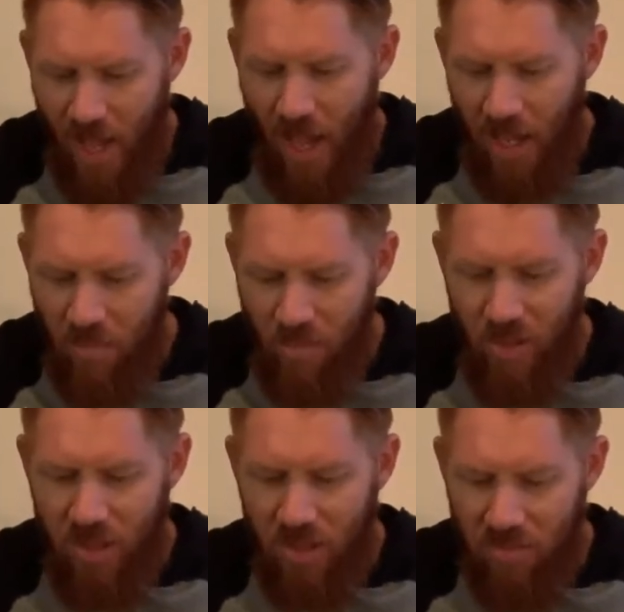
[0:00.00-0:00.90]
And
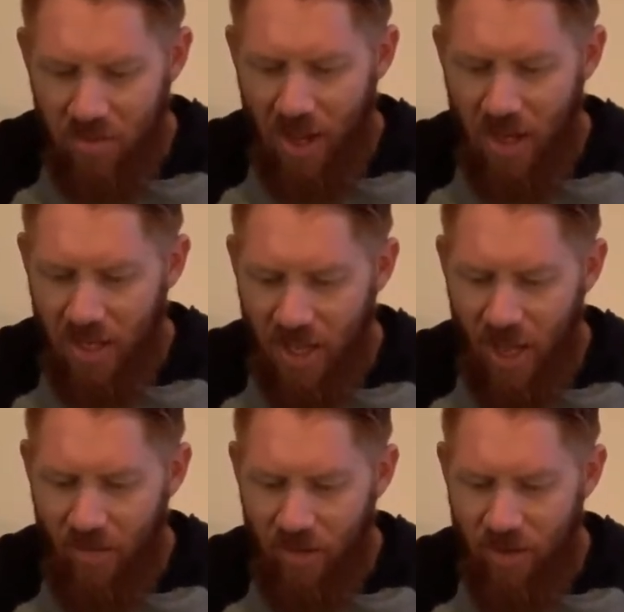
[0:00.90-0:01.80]
bring the fatted
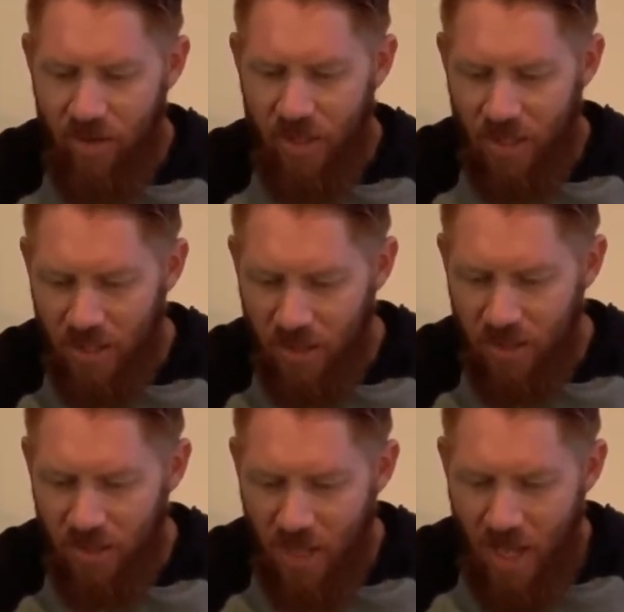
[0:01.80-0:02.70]
calf here and kill
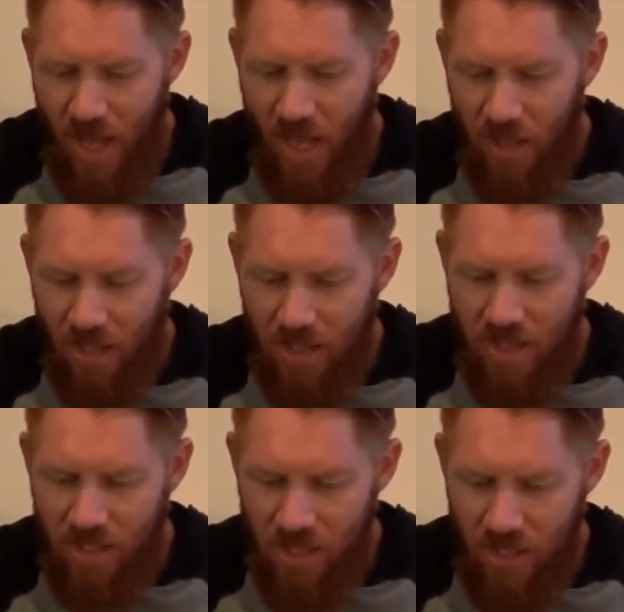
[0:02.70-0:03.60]
it, and let
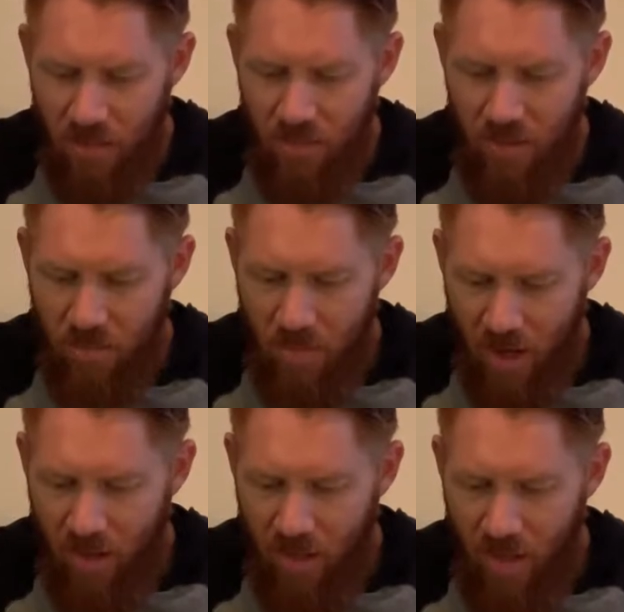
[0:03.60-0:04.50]
us eat and be
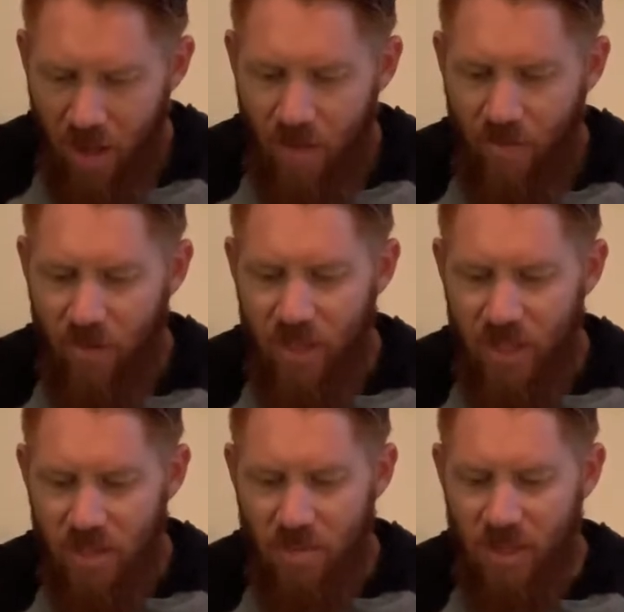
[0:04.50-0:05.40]
merry. For
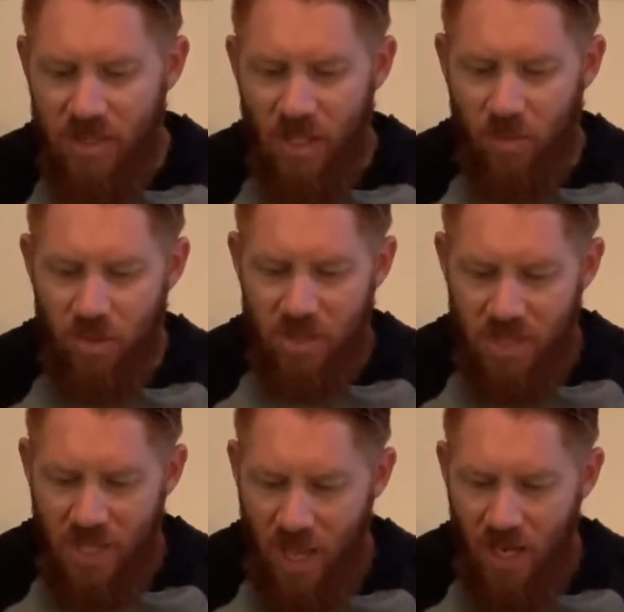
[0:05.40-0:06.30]
this my son was
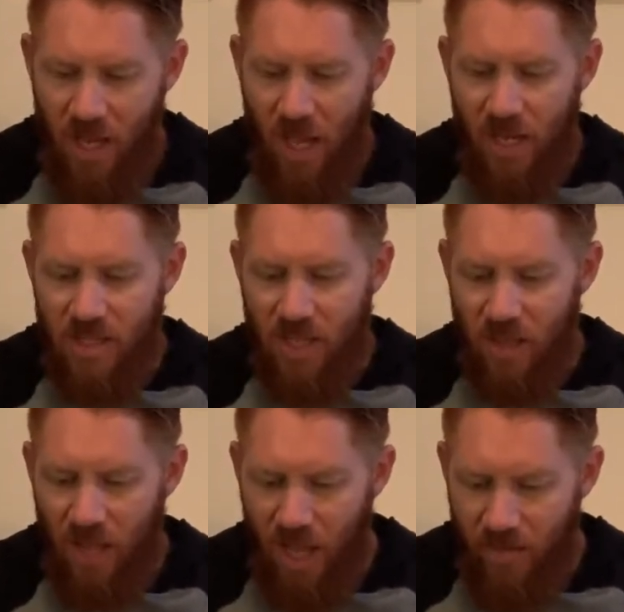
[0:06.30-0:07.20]
dead and is
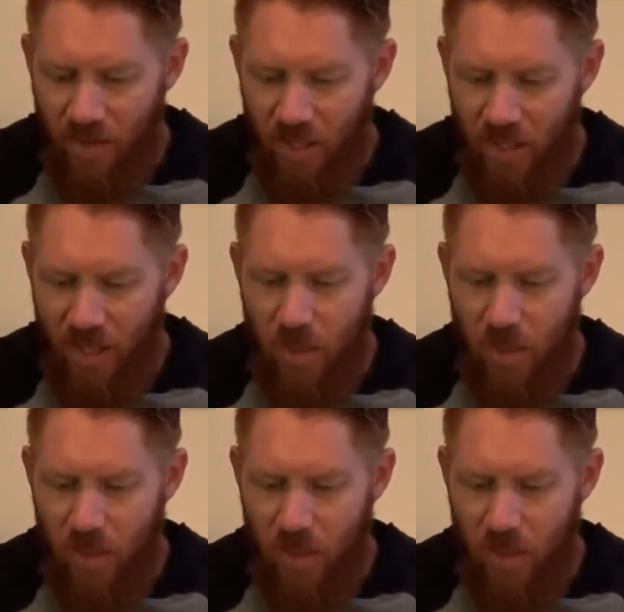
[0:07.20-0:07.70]
alive again.